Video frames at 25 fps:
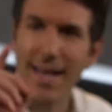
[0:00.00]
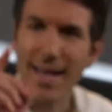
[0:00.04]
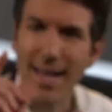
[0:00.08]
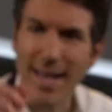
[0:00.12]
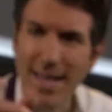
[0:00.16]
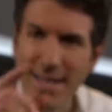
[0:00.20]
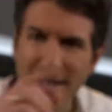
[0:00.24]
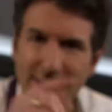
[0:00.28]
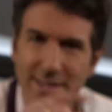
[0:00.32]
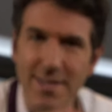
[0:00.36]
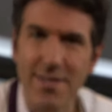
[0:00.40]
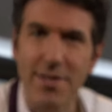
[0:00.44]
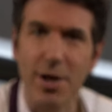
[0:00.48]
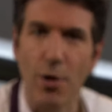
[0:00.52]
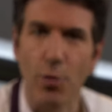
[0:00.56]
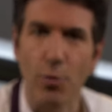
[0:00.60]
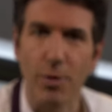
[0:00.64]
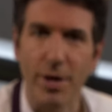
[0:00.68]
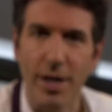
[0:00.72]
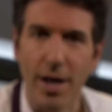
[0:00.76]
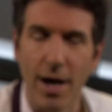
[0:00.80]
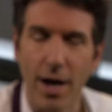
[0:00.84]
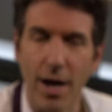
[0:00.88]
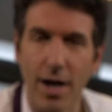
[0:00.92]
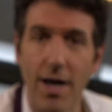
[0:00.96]

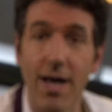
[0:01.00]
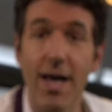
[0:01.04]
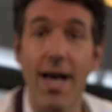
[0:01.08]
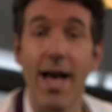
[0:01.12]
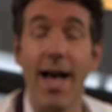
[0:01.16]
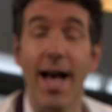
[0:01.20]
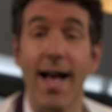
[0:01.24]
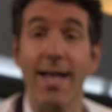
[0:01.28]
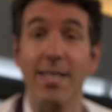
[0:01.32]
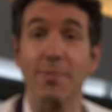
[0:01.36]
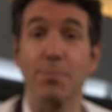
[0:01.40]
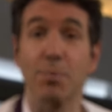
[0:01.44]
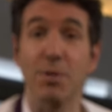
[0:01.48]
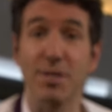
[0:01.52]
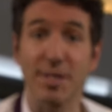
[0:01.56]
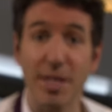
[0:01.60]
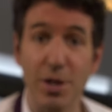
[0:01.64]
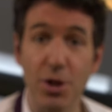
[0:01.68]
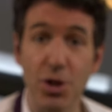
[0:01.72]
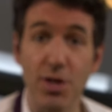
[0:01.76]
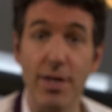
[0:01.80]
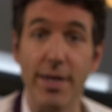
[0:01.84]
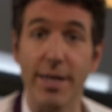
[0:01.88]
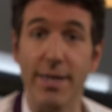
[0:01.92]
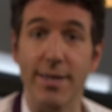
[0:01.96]
Estonia has
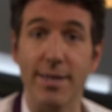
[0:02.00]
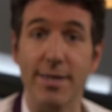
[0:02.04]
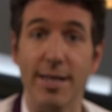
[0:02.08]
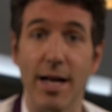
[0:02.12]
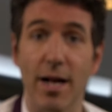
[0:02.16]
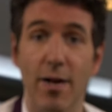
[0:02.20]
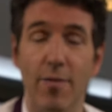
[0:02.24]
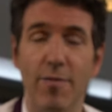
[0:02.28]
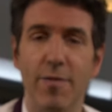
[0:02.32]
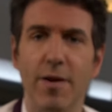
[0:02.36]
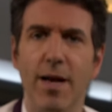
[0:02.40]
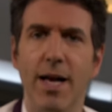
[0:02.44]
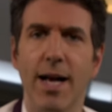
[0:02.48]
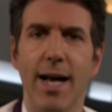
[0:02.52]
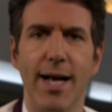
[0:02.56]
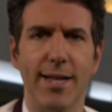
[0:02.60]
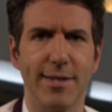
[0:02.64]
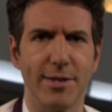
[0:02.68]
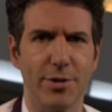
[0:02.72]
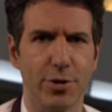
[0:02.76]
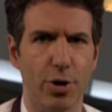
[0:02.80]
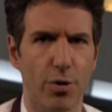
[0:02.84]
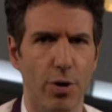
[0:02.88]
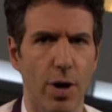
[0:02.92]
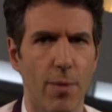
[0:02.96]
positioned itself
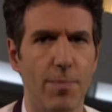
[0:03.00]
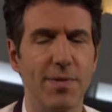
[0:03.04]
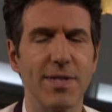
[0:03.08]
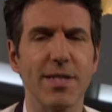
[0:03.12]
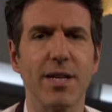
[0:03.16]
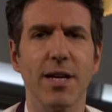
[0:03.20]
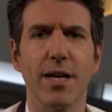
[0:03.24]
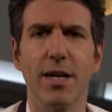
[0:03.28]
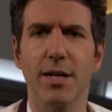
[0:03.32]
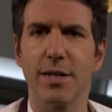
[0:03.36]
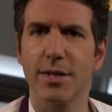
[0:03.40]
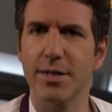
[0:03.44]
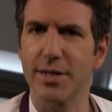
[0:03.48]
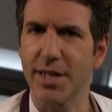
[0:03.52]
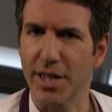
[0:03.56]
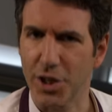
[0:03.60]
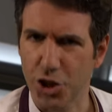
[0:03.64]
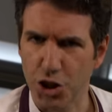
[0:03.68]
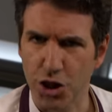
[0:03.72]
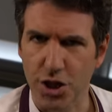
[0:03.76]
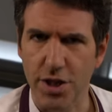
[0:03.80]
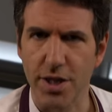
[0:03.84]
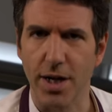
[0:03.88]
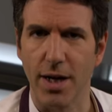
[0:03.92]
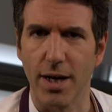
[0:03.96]
as Europe's
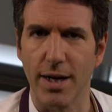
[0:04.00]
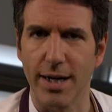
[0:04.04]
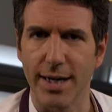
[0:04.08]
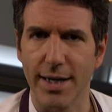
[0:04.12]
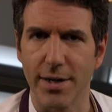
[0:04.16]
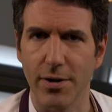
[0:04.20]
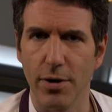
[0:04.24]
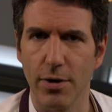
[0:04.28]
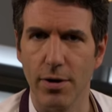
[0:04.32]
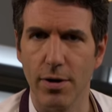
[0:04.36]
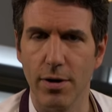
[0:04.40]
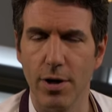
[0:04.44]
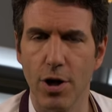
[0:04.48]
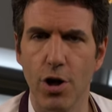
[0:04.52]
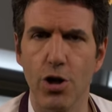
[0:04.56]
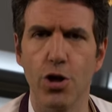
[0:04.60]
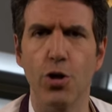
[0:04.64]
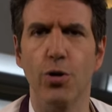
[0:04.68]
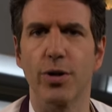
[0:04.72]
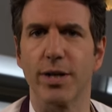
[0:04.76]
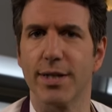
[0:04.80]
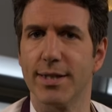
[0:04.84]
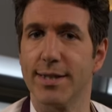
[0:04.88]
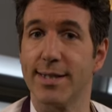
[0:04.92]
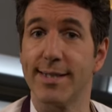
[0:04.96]
digital leader.
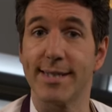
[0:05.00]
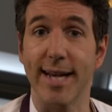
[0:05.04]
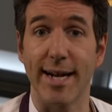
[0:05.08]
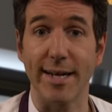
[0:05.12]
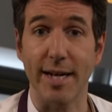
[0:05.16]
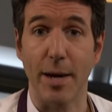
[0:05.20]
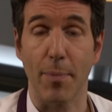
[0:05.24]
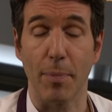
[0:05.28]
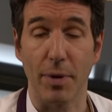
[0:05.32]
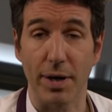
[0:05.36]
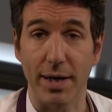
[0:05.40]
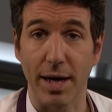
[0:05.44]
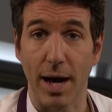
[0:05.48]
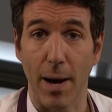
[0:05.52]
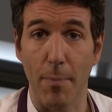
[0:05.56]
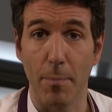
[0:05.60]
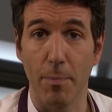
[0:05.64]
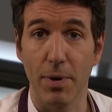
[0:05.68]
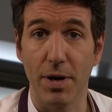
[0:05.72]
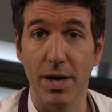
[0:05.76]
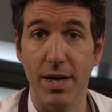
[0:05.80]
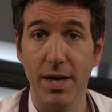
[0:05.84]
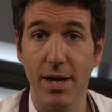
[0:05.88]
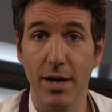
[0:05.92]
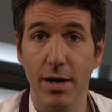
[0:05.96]
You can set up a
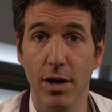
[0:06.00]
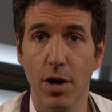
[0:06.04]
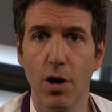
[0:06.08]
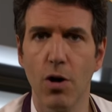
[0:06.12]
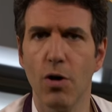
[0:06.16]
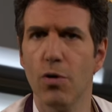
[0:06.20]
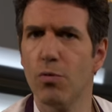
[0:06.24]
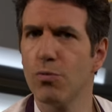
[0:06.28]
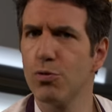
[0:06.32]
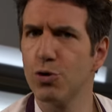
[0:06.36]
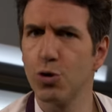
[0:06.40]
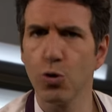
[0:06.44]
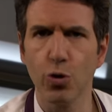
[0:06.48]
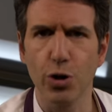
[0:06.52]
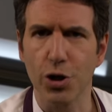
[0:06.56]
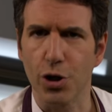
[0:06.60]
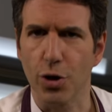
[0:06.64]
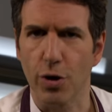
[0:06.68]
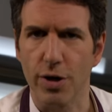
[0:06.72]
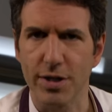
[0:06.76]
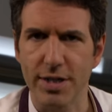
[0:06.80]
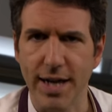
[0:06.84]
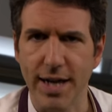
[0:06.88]
company, do your